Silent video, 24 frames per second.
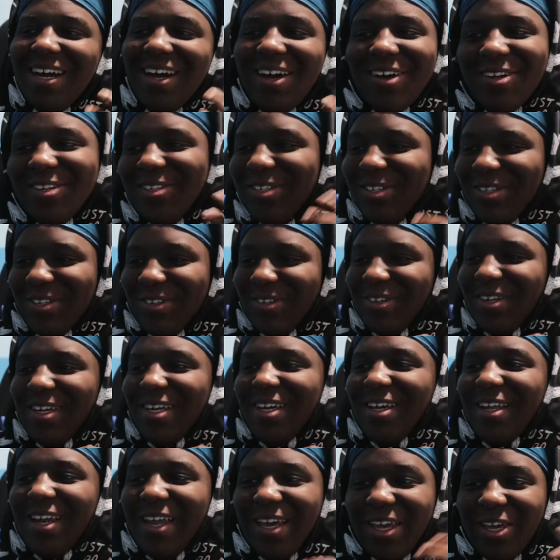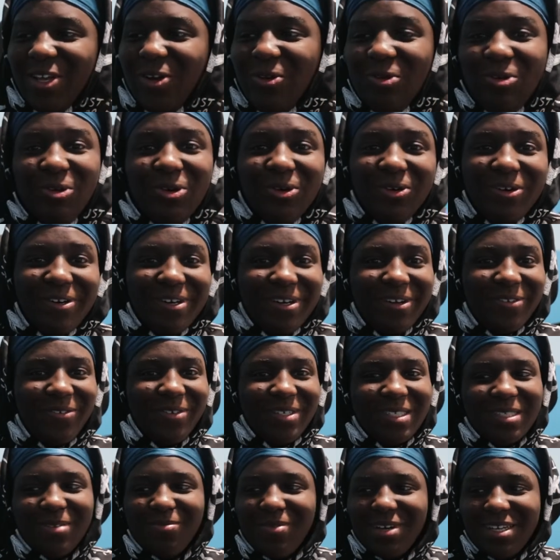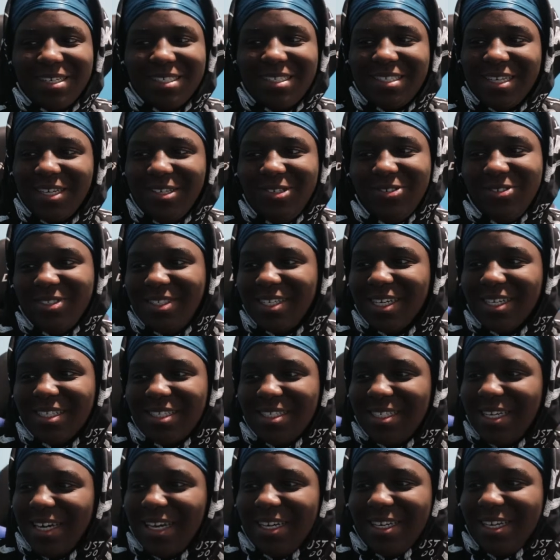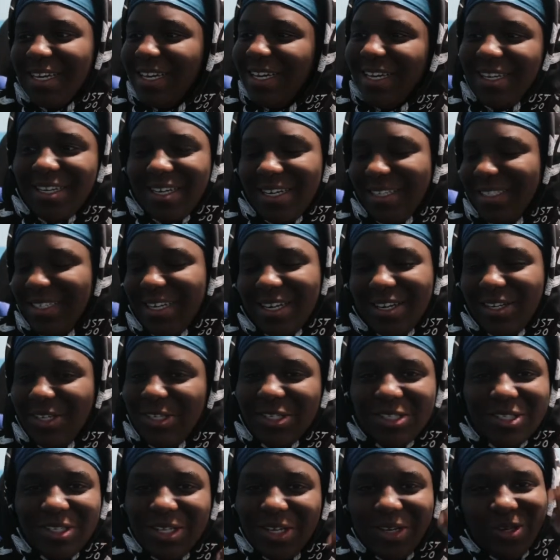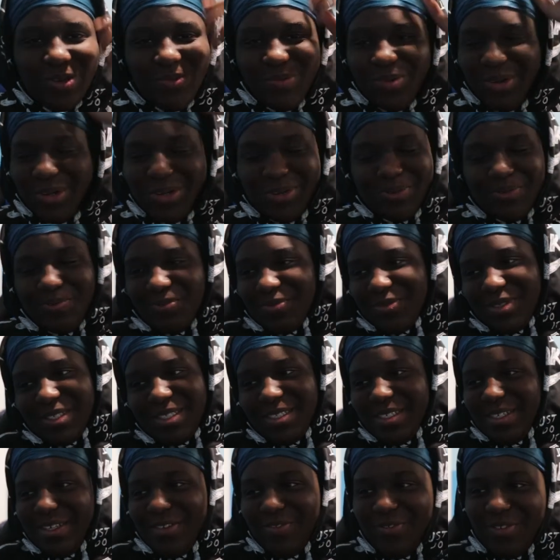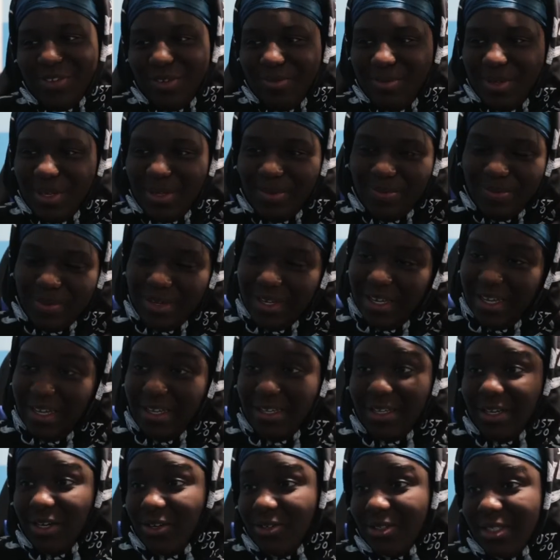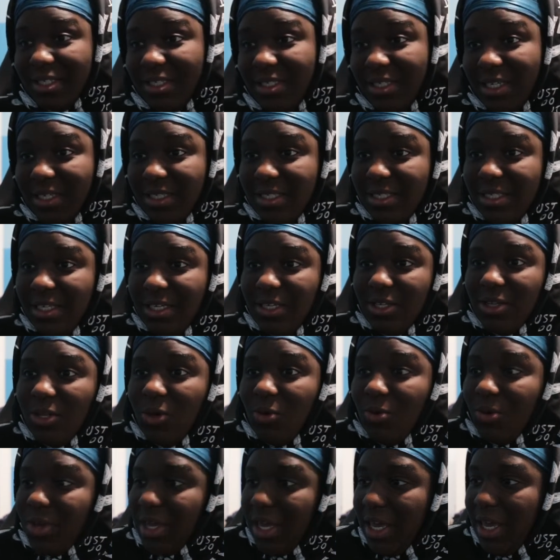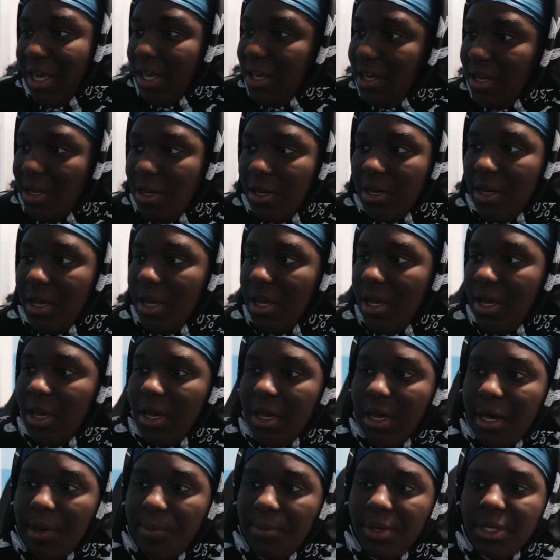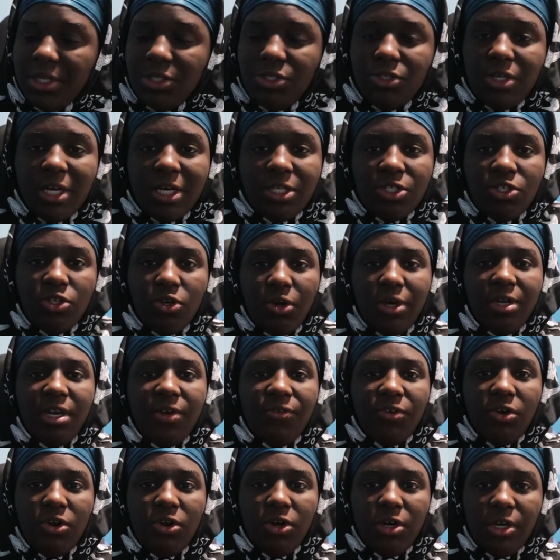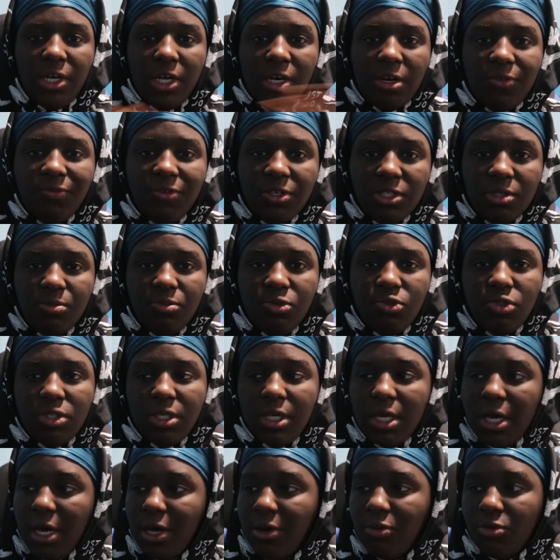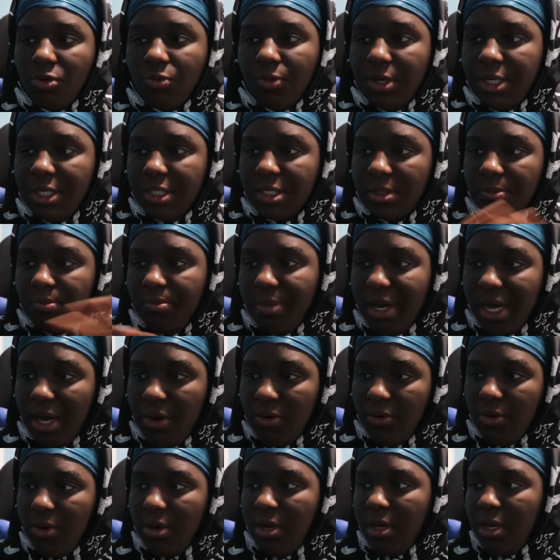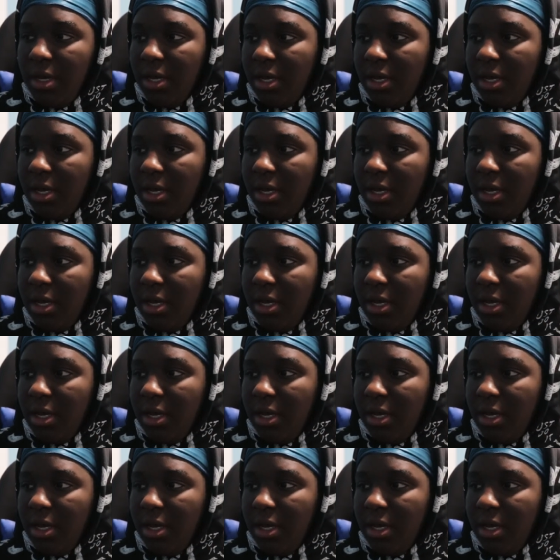I don't know, like in New York when somebody say you Dusty, I that's not a good thing, bro, you feel me? But yo, it's Dusty LOCANE. I'm gonna let you guys know I never heard none of his music. I don't know what he's about.